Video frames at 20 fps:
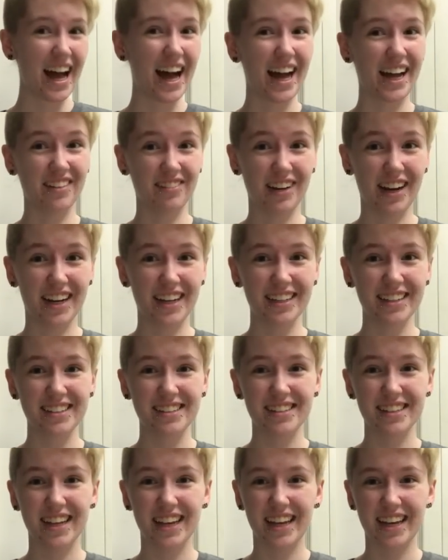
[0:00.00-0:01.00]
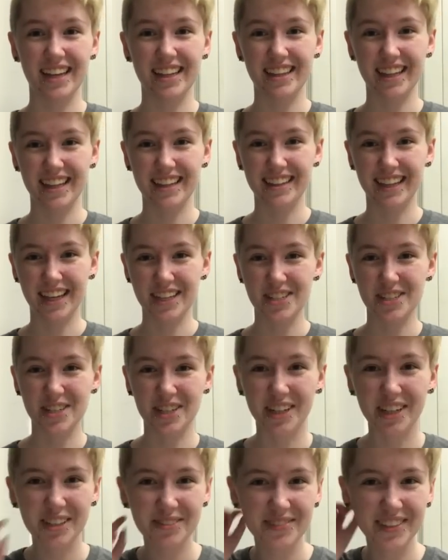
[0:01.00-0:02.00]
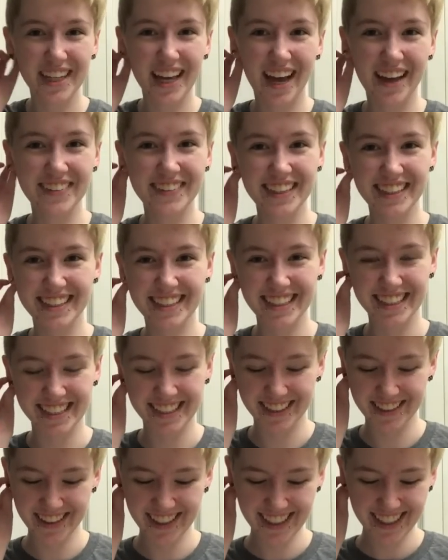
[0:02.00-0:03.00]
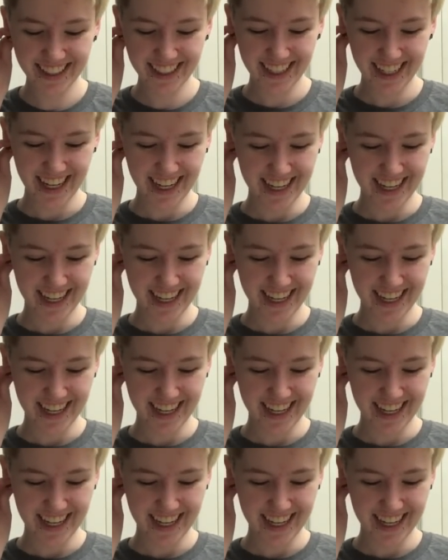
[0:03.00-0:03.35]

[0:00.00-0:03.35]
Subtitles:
I read it, and then that triggered me having to do it,